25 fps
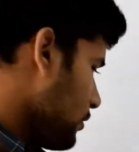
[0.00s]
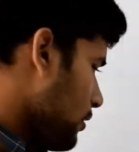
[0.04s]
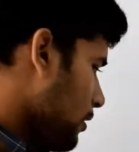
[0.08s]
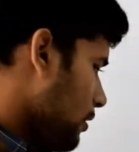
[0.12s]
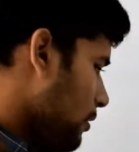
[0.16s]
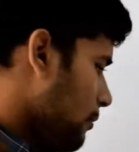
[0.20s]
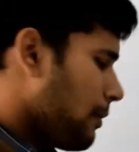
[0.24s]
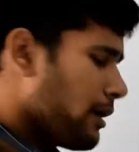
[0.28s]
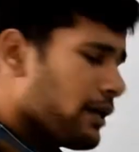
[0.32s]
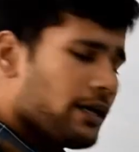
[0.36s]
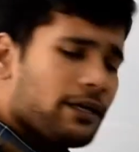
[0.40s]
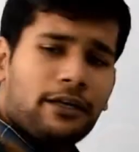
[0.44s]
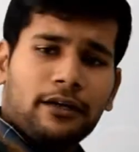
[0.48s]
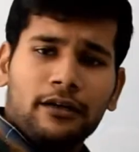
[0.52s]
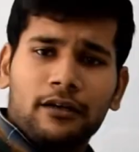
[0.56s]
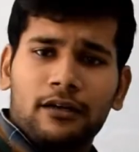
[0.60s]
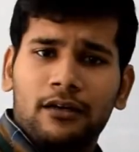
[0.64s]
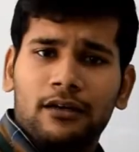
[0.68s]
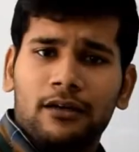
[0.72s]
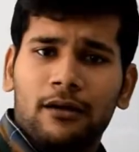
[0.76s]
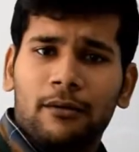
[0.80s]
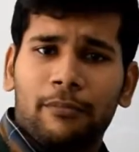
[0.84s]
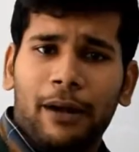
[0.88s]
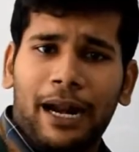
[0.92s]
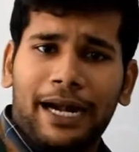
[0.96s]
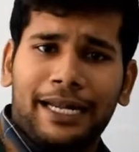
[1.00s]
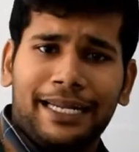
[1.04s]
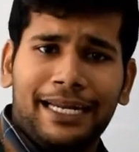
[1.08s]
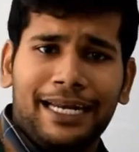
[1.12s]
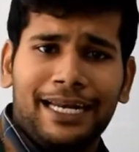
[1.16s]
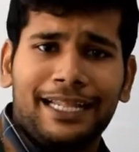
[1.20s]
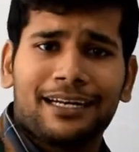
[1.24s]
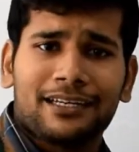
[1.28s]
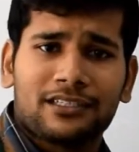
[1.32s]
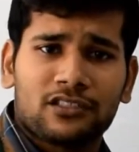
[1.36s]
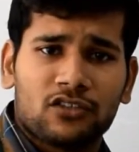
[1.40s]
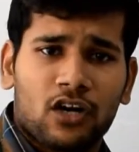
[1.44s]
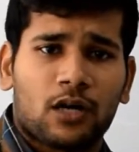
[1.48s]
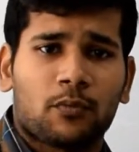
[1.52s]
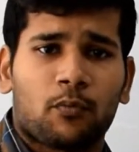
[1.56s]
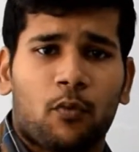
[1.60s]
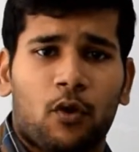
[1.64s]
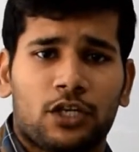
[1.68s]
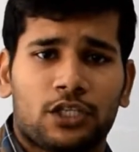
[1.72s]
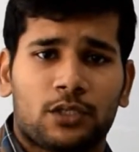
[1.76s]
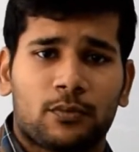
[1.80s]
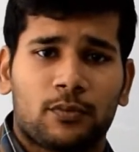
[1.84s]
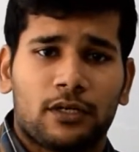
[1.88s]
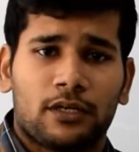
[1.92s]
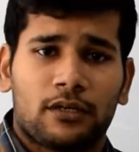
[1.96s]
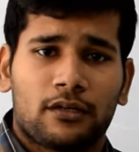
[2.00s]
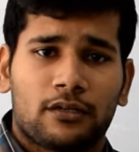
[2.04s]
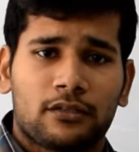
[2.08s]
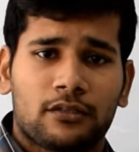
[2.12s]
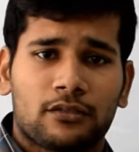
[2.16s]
But practically that is not possible.